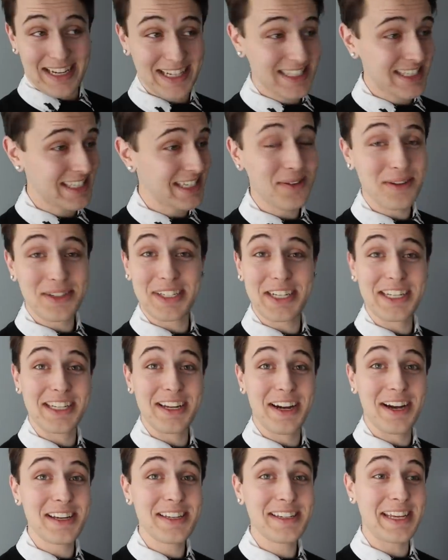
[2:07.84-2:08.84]
Let's see what she
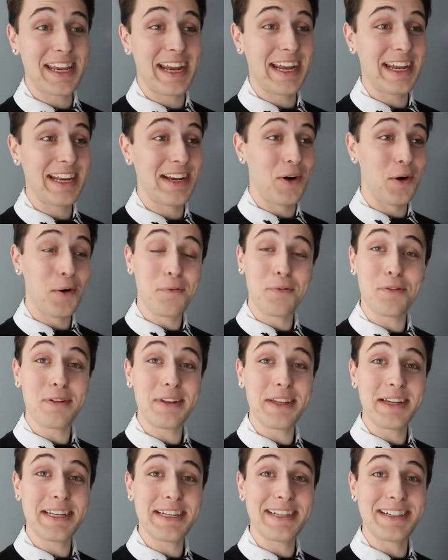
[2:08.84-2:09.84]
does and
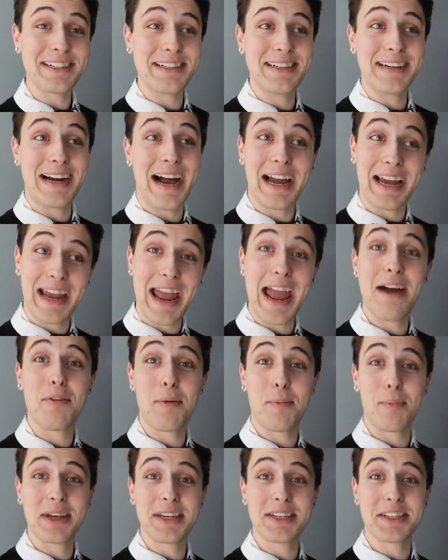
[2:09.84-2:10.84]
hopefully uh, I have
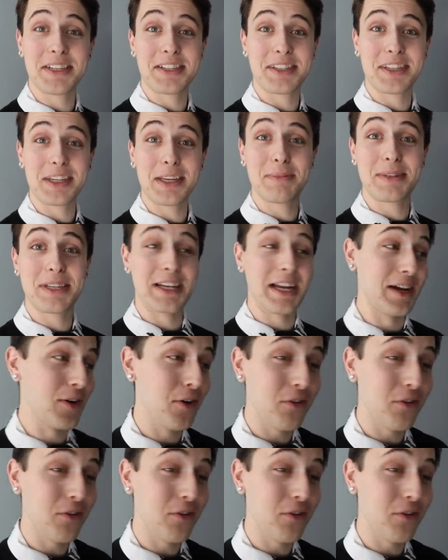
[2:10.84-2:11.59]
a place to sleep tonight.